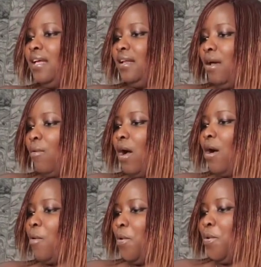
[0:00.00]
Now
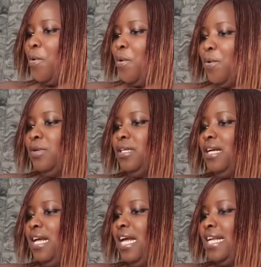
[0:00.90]
wow,
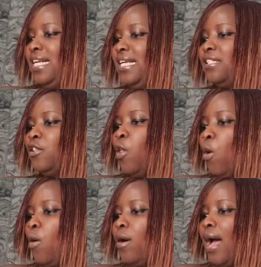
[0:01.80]
this
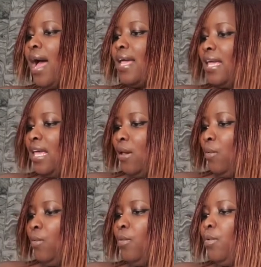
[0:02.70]
low
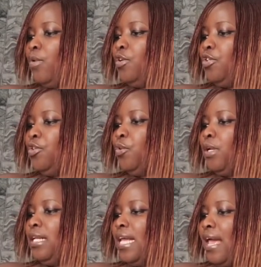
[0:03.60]
IQ,
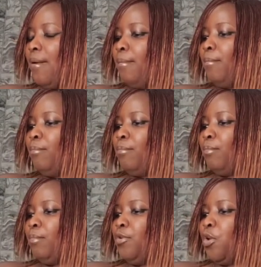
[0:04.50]
you DM
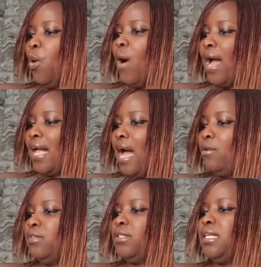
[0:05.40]
your
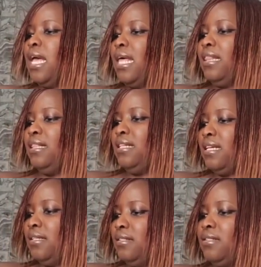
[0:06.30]
account
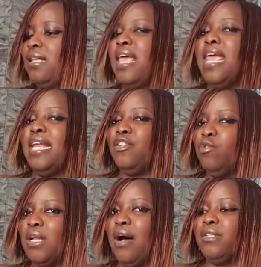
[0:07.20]
details in
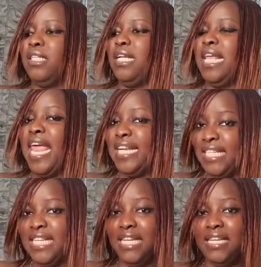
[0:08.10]

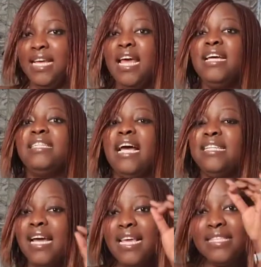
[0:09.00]
2018.
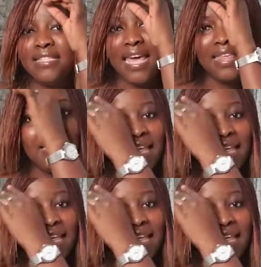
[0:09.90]
Tacha is saying